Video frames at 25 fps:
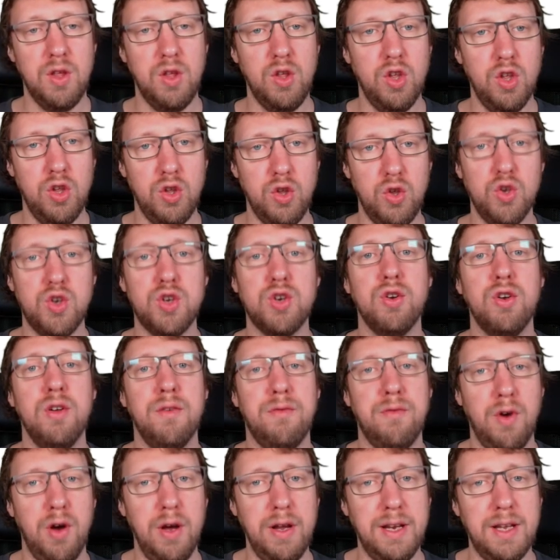you should
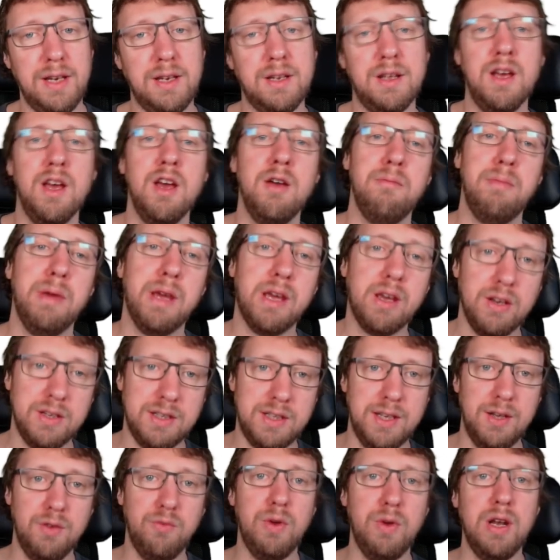avoid it, because
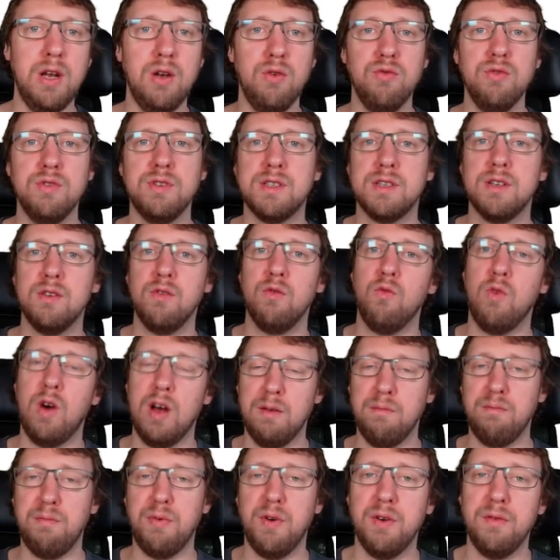here we lose
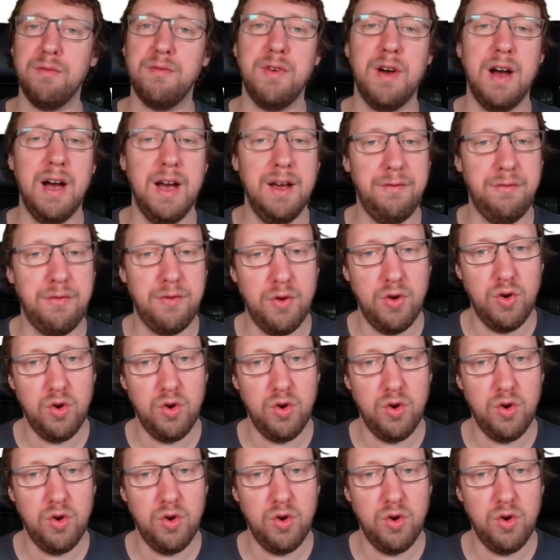1.5